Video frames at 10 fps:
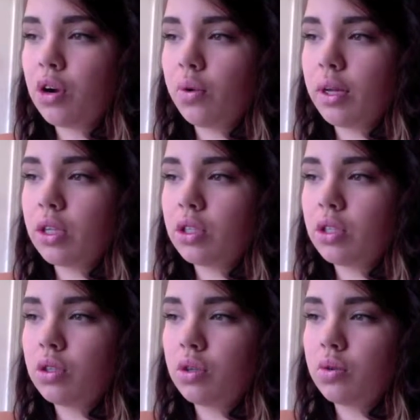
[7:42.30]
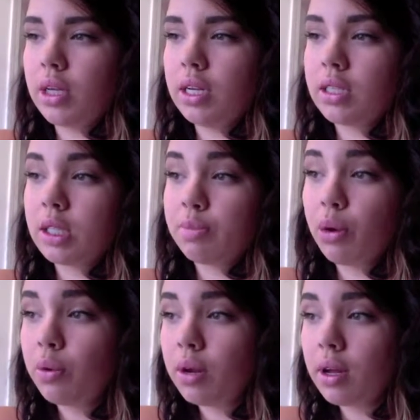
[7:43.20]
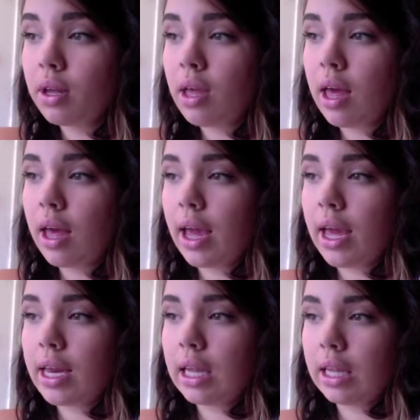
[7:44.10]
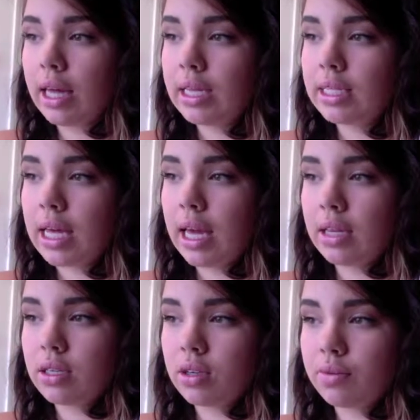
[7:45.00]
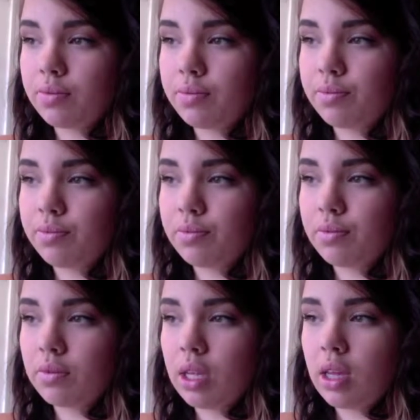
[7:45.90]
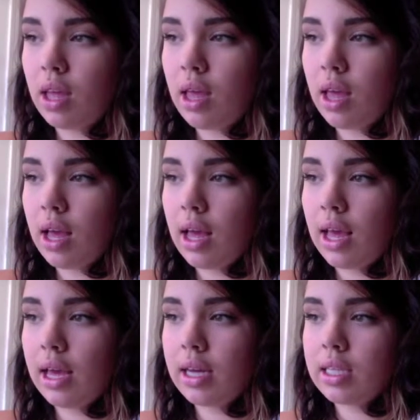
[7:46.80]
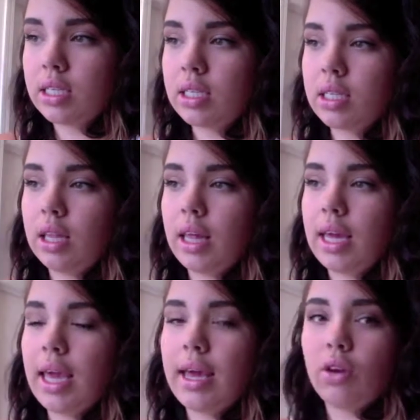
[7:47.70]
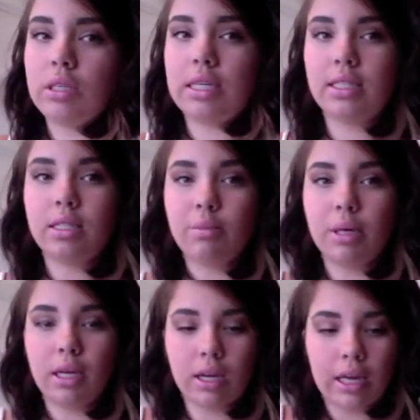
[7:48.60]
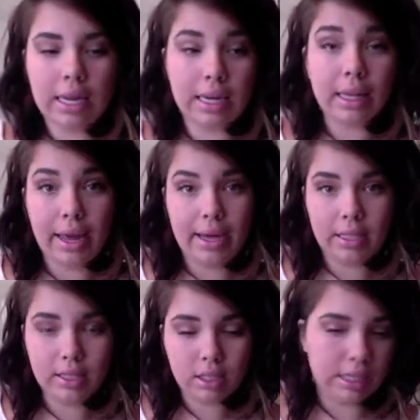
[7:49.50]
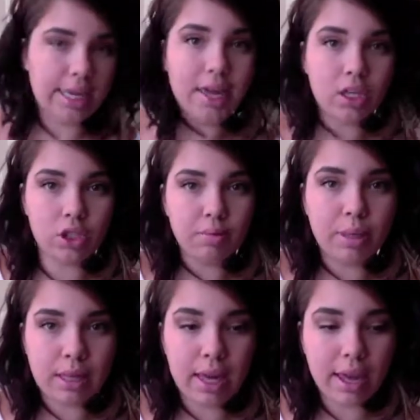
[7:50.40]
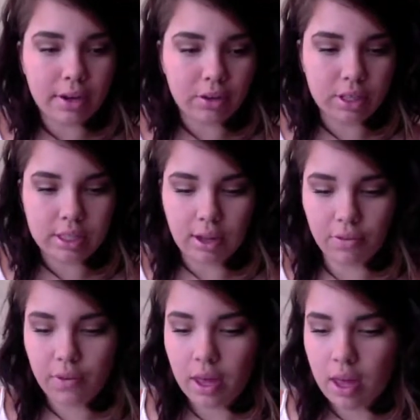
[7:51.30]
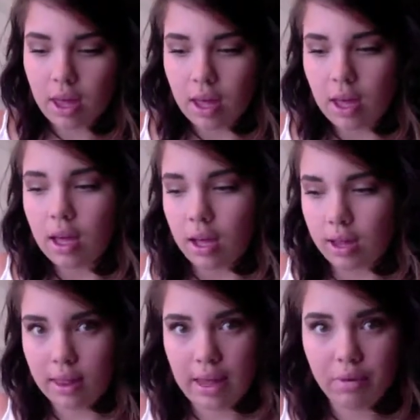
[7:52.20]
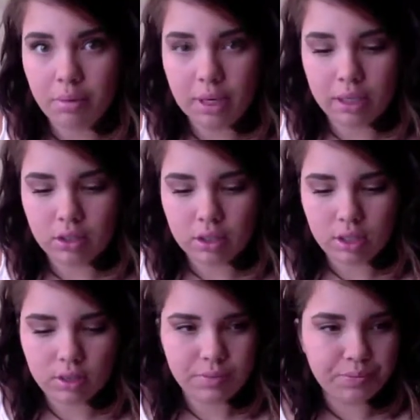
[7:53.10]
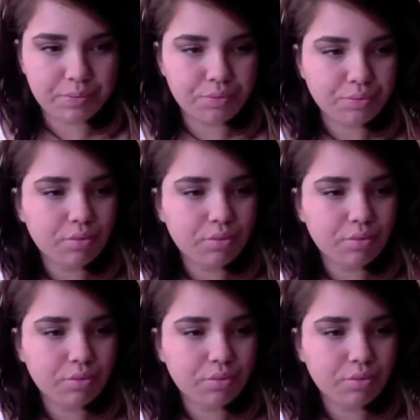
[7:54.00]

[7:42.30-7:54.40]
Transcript: you're going to need a spoon and a lit candle. And the lit candle needs to be in a glass. It can't just be the candle itself. That would be dangerous.